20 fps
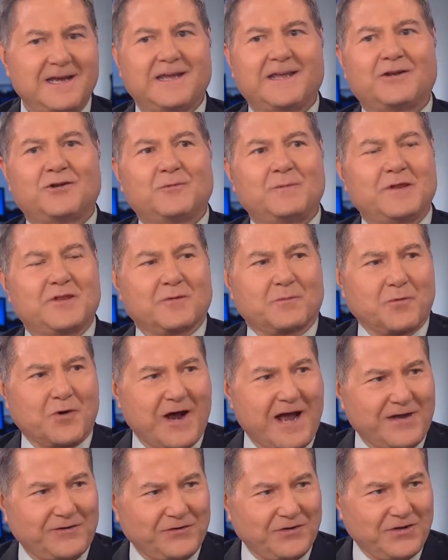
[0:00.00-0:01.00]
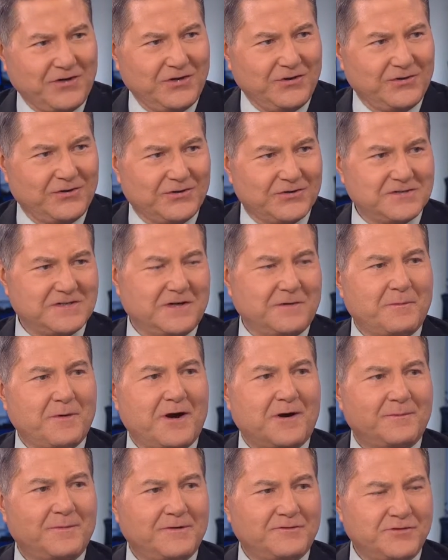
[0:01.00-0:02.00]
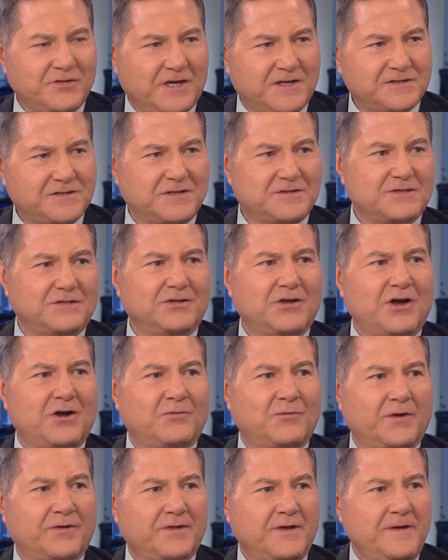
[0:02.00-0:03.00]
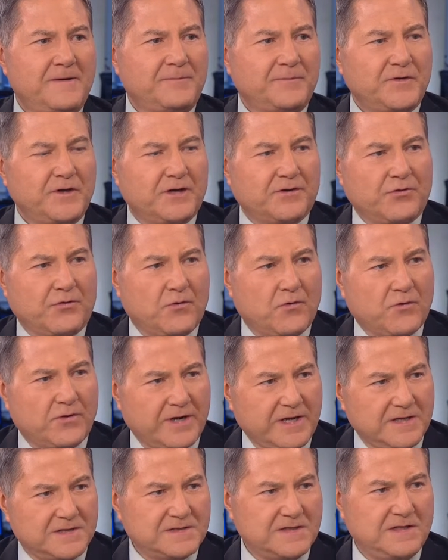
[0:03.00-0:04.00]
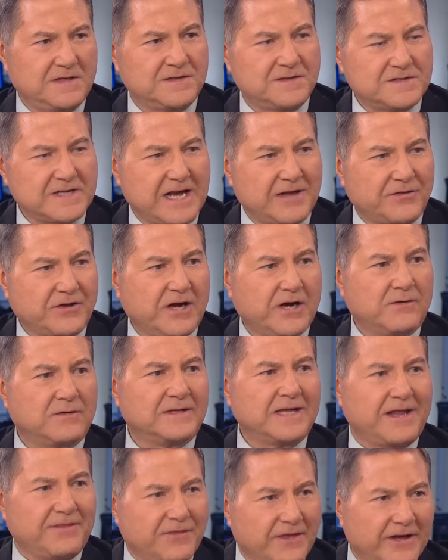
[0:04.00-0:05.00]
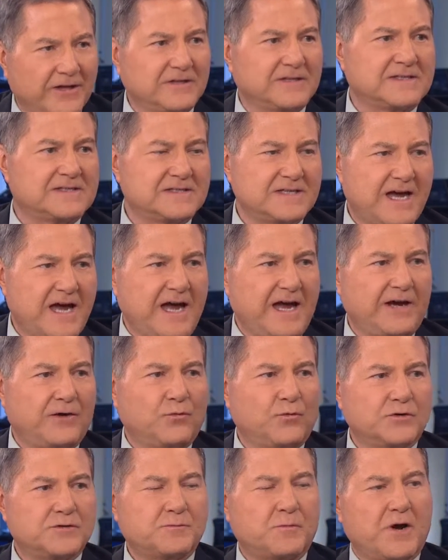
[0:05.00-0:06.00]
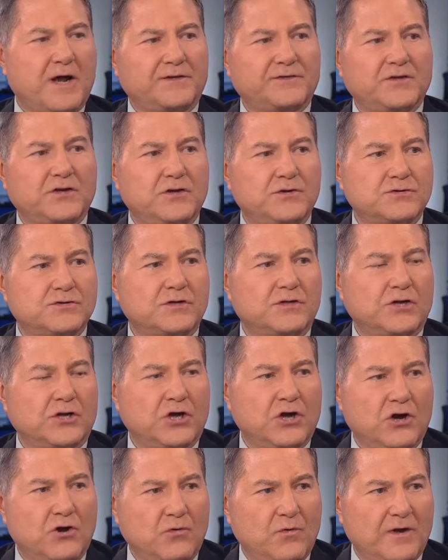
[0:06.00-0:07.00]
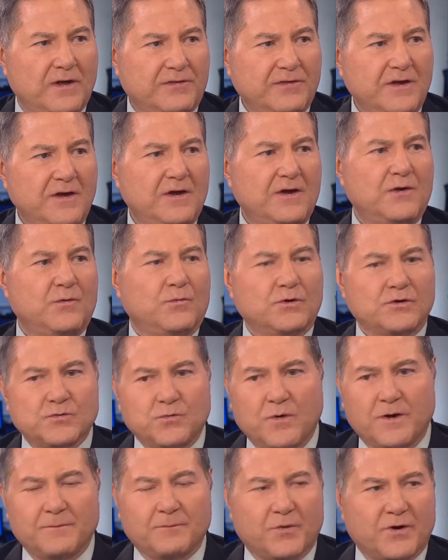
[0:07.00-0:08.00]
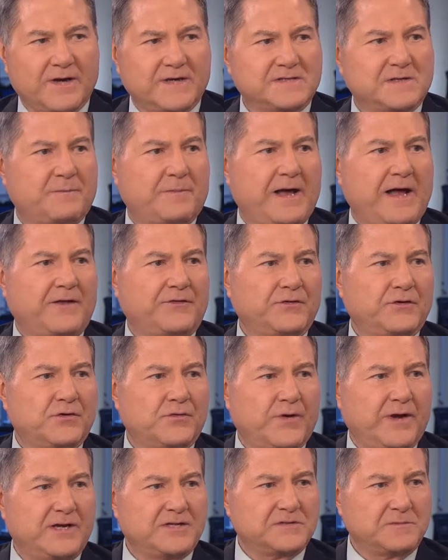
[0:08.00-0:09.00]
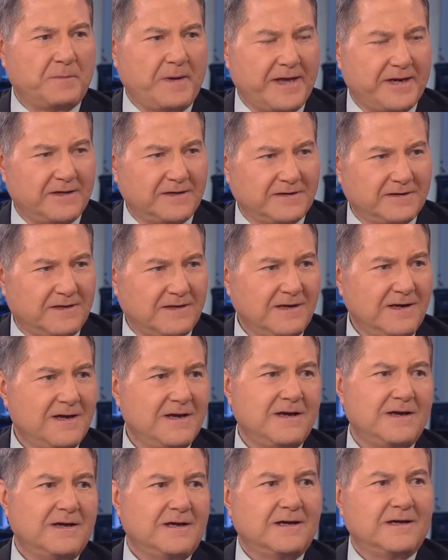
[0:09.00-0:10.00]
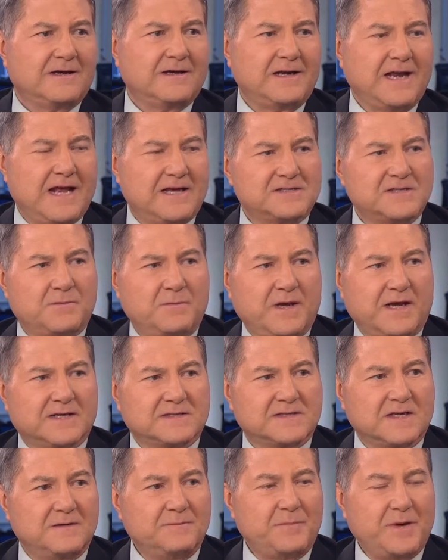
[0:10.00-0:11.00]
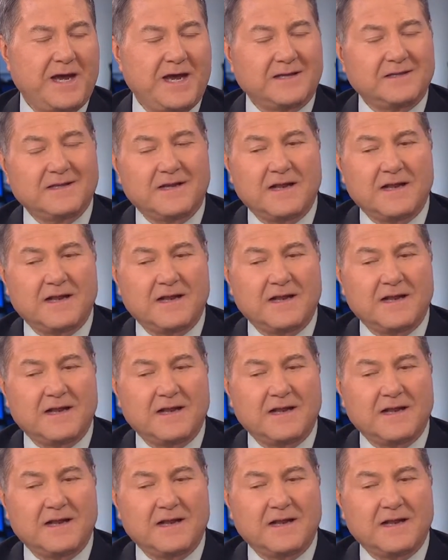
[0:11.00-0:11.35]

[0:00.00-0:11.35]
It'll be the prosecutors, the Department of Justice, along with the authorities in South Carolina. They'll decide which prosecution to go with, which one brings about the greatest penalty and has the biggest impact.